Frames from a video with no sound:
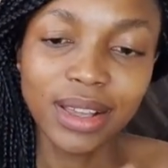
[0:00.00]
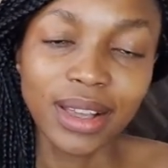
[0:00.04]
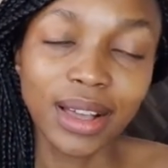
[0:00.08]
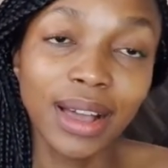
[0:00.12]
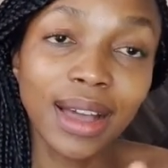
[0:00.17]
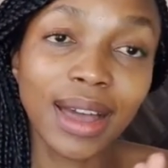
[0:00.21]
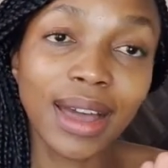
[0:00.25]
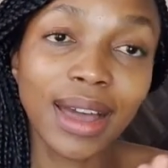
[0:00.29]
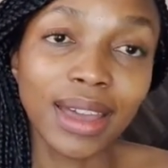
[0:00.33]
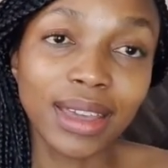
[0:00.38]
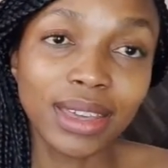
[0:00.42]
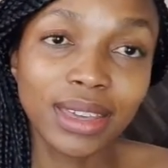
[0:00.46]

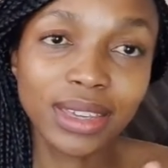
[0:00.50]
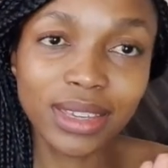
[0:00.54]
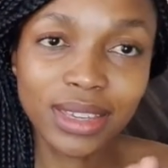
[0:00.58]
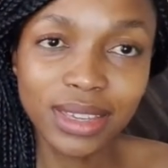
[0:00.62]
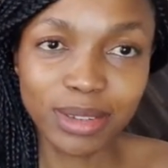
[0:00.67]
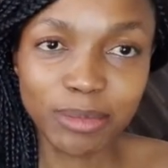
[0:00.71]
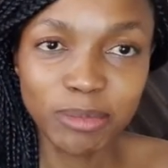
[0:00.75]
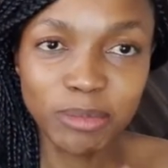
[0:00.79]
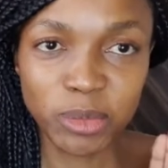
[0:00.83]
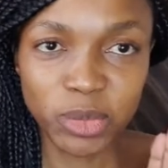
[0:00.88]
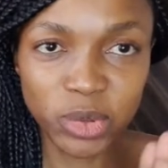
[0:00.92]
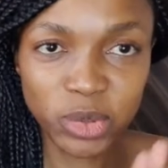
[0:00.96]

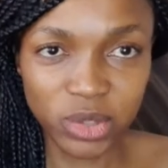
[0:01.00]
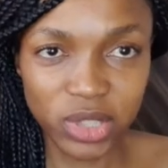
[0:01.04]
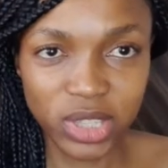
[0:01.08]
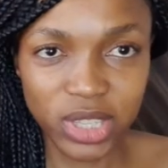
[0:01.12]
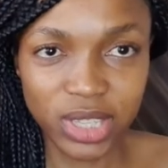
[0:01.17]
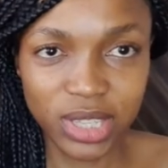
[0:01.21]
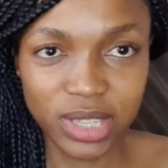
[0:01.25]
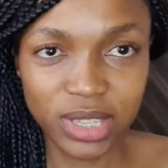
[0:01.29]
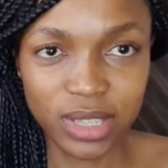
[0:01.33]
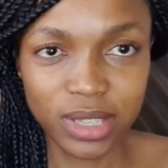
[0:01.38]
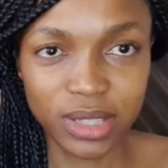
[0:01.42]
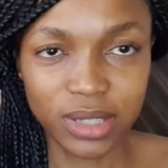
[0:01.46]
Hiking
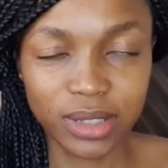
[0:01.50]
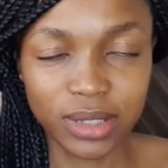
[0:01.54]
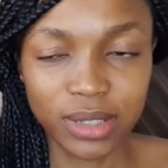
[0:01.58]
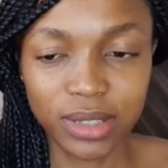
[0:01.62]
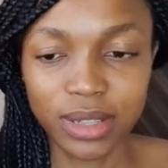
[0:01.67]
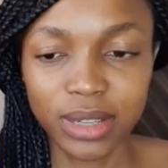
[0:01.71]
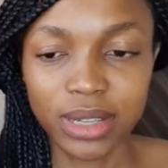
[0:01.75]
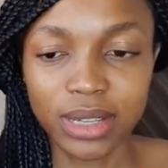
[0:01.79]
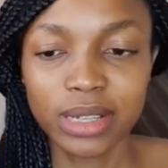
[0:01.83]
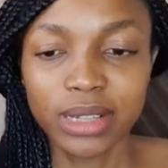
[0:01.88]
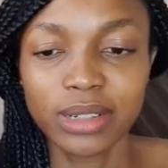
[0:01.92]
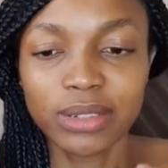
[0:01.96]
boots.
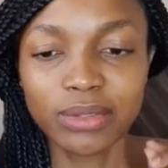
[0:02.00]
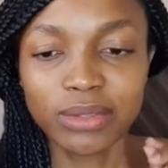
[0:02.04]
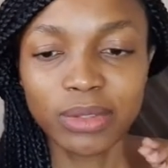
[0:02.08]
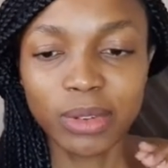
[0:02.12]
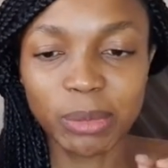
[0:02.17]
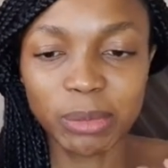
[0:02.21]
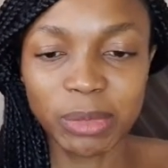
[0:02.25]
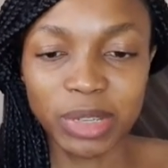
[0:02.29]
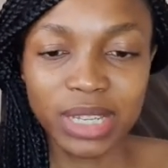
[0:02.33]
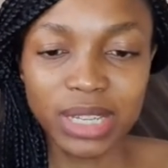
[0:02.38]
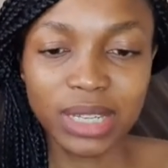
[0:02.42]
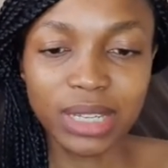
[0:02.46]
For
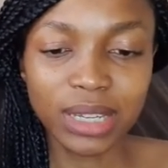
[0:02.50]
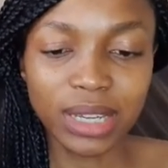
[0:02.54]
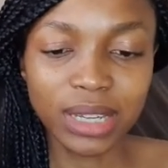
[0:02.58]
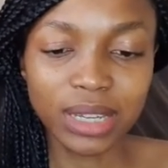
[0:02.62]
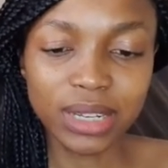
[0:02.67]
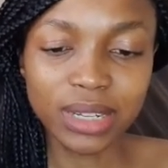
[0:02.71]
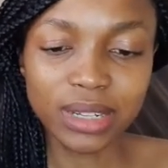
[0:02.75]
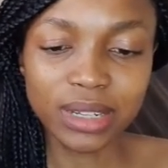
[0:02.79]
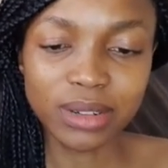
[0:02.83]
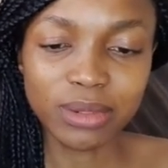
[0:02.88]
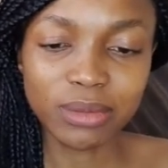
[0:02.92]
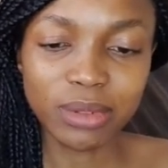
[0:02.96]
me, I
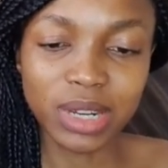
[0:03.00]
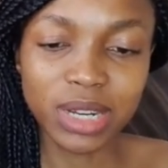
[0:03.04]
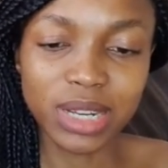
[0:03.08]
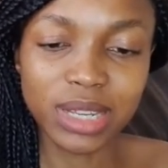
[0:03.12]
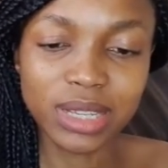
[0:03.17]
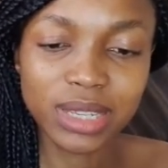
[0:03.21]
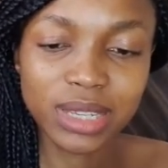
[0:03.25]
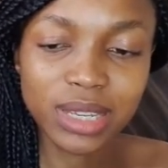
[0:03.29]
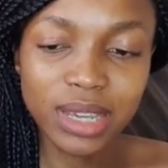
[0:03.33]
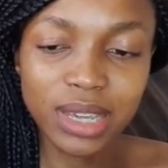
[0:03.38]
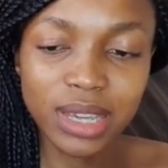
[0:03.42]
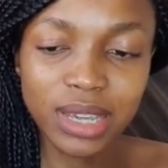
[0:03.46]
didn't want
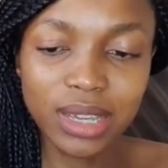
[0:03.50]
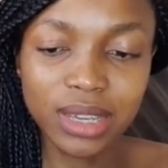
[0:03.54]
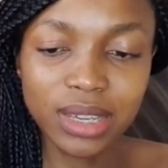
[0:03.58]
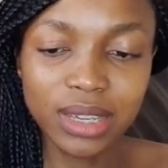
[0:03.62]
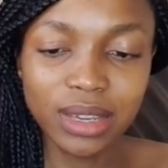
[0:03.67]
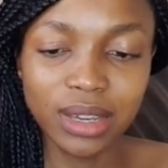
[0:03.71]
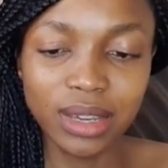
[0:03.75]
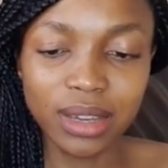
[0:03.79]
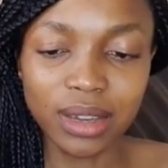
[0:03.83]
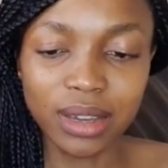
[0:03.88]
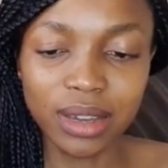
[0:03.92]
to take